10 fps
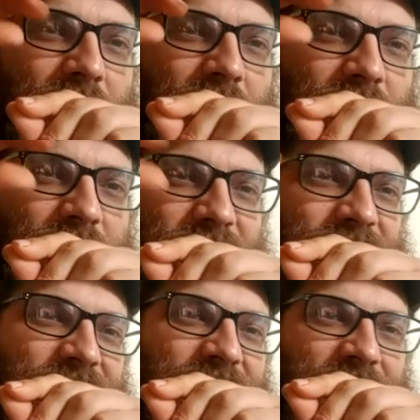are
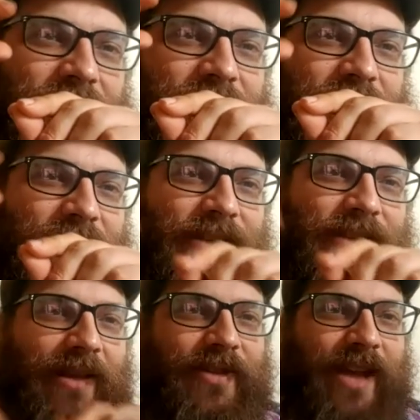little leaves
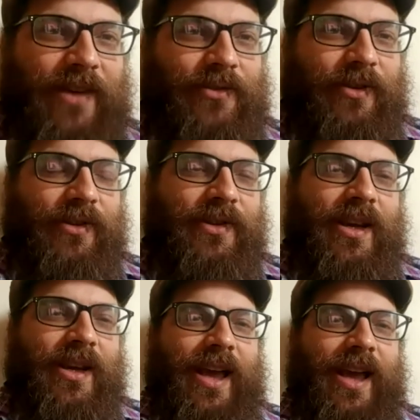instead of tendrils
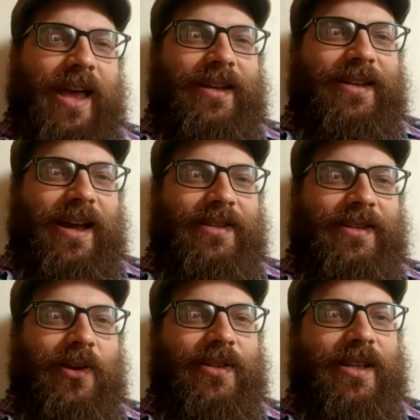and uh,
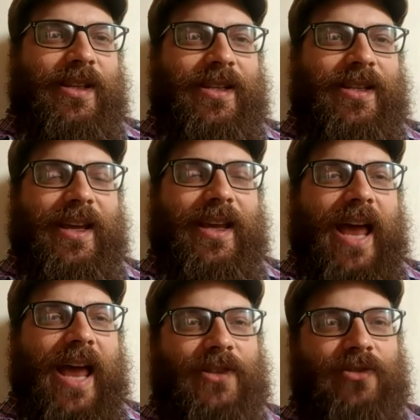so it's a it's like an
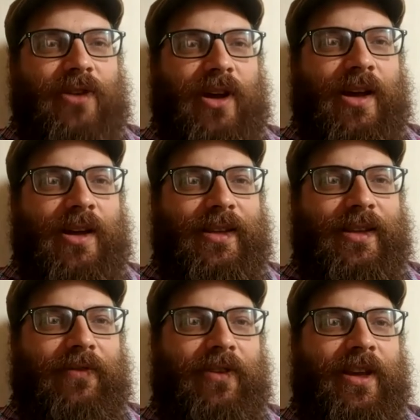extra
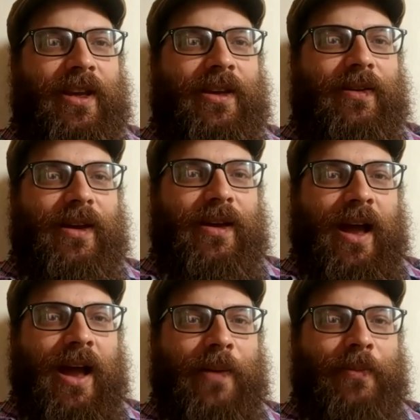leafy
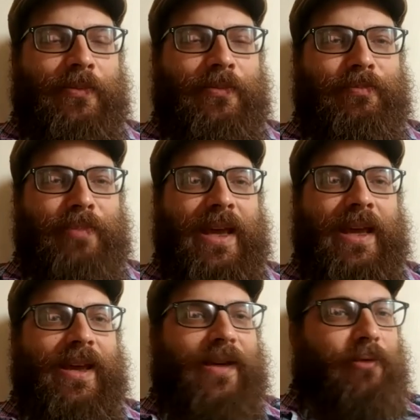um,
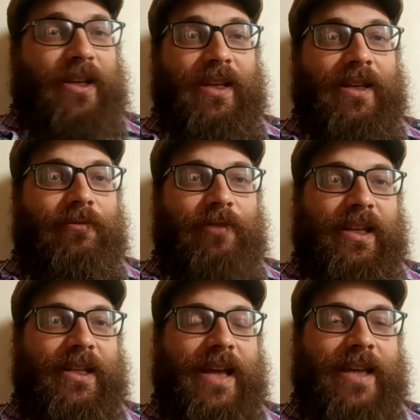pea really
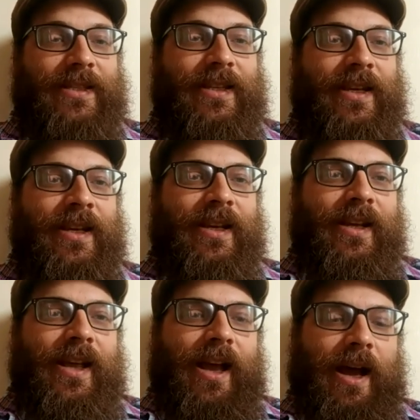really tasty
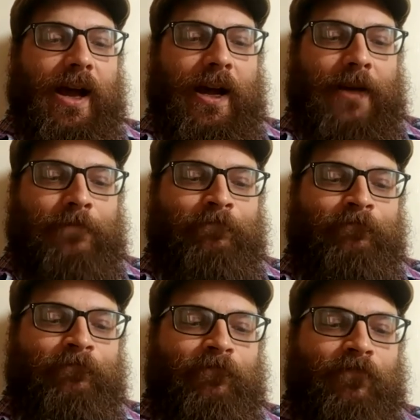
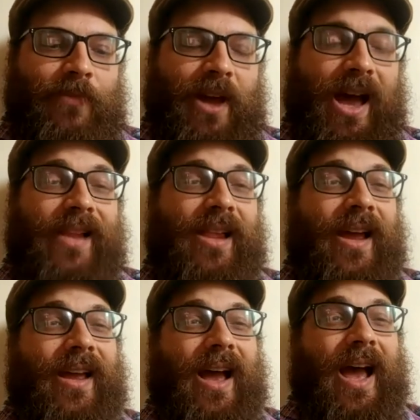um, i
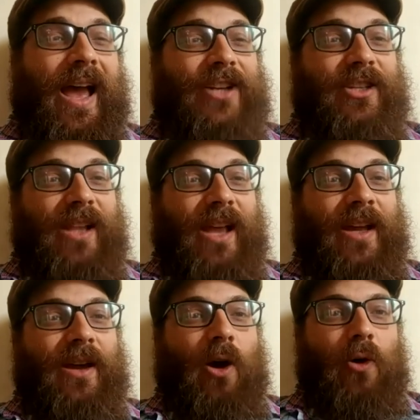like i actually
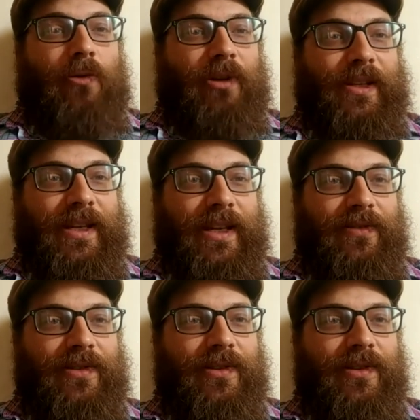like okra
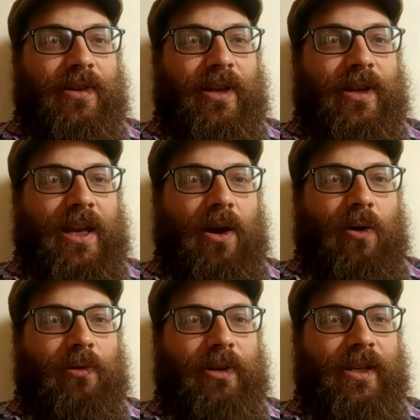leaves you can eat
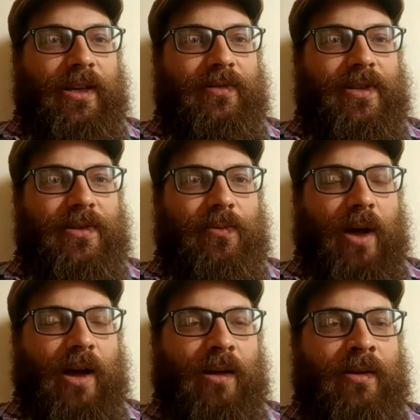okra leaves as
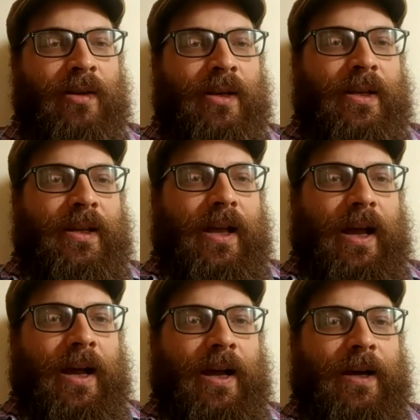well
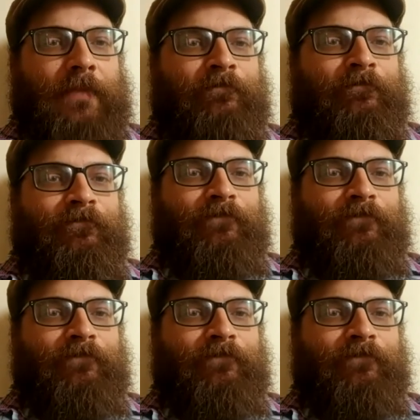um,